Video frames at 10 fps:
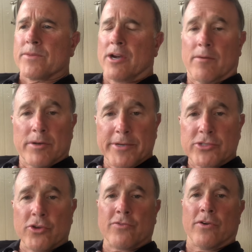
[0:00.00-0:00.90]
I'm going to be
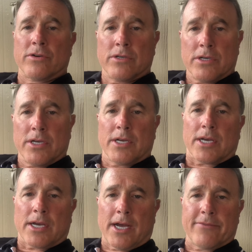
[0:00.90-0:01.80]
truthful.
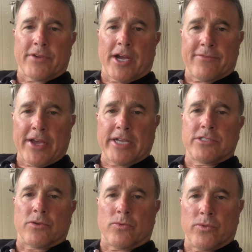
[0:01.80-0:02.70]
I've had
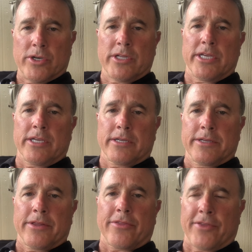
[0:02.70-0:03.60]
to really
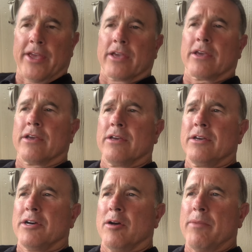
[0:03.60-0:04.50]
think
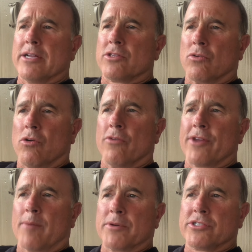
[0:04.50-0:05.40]
about the growth
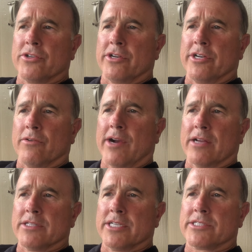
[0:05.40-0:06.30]
opportunity
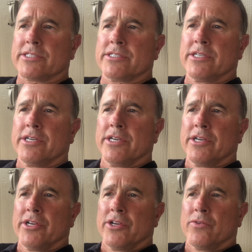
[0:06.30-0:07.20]
around this
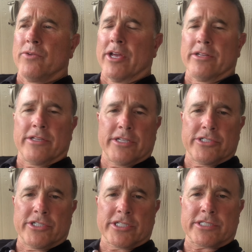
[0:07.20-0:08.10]
rather than
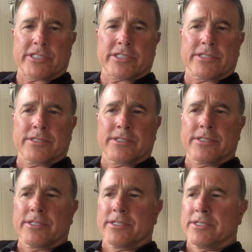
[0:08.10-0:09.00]
just
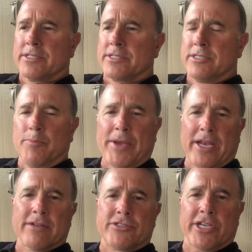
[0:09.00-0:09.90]
the
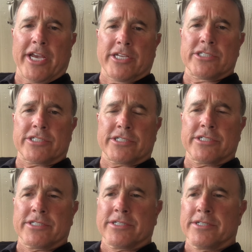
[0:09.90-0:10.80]
pain of change
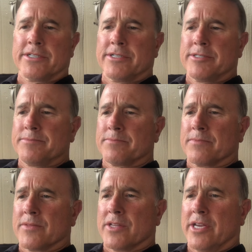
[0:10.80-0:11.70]

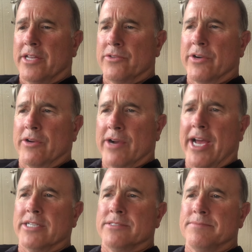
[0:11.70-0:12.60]
and the
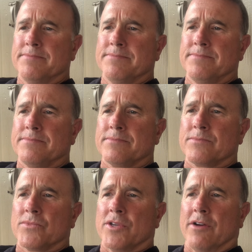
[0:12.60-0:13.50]
regret
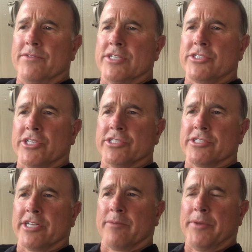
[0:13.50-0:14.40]
of decisions
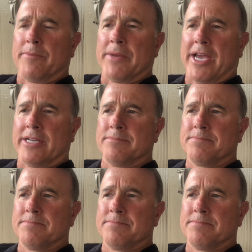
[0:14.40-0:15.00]
that have been made.